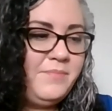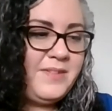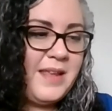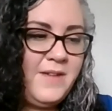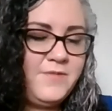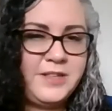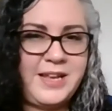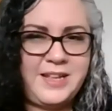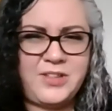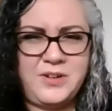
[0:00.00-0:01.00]
saved on
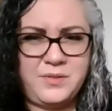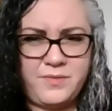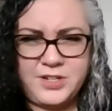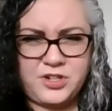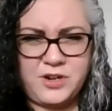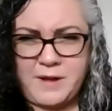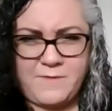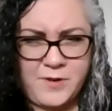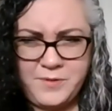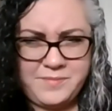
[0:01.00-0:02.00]
like the notes function on my
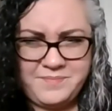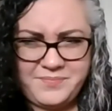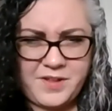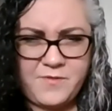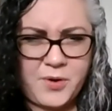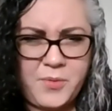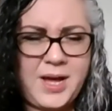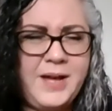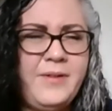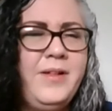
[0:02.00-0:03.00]
phone for a
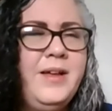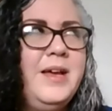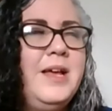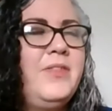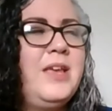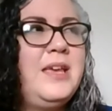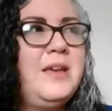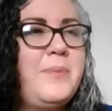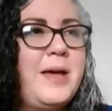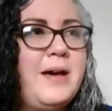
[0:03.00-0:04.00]
while, thinking
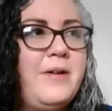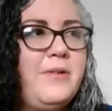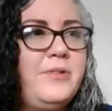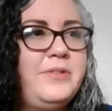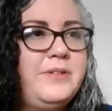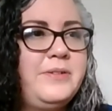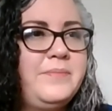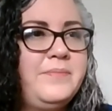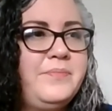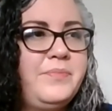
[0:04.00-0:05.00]
about
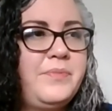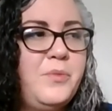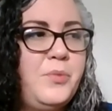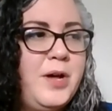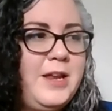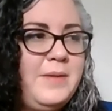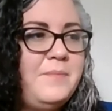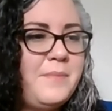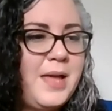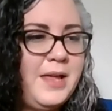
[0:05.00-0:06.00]
what it
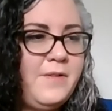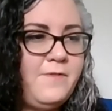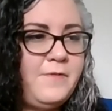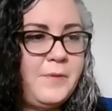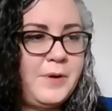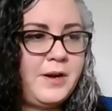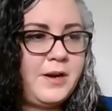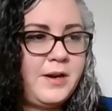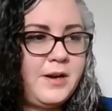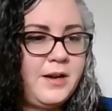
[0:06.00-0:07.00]
meant for